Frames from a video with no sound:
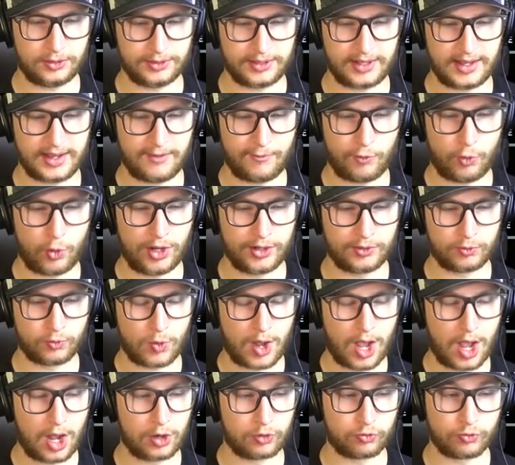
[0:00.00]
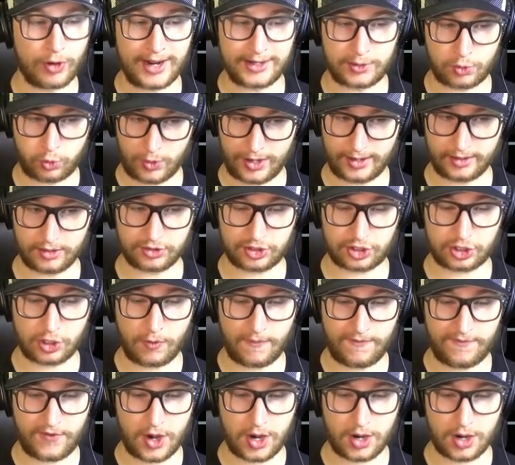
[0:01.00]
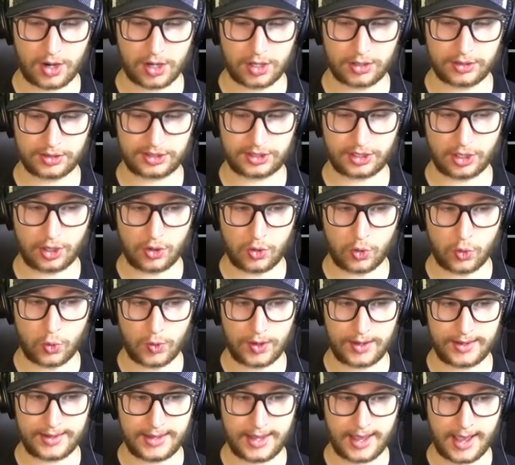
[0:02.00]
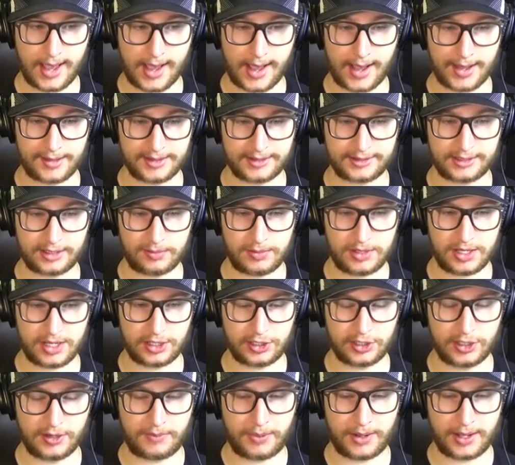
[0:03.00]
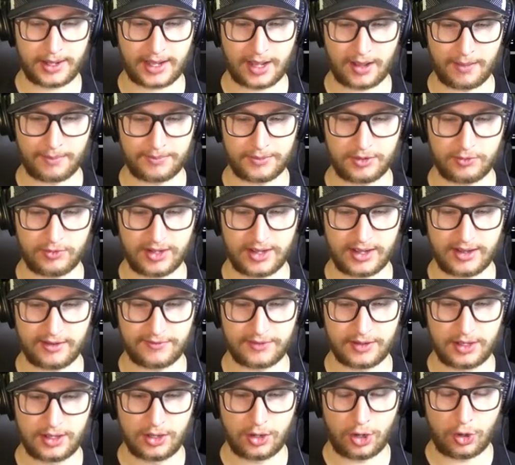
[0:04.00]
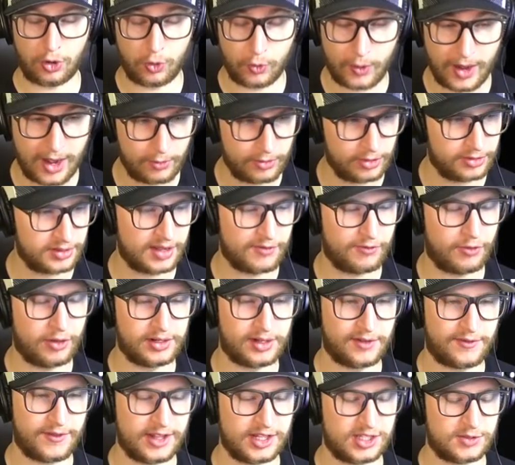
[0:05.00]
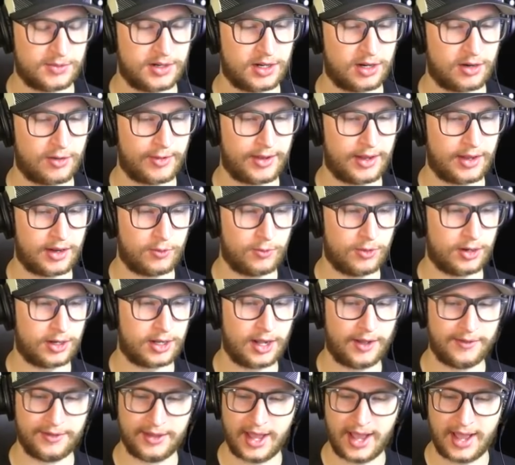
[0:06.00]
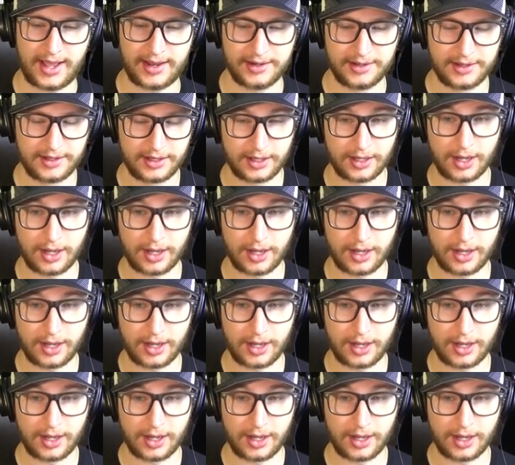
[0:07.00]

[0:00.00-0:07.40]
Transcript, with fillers: only have one right winger so far. So yeah, that's going to be a good pickup. We have, oh wow, we only have one defenseman. All right, we got to work on that.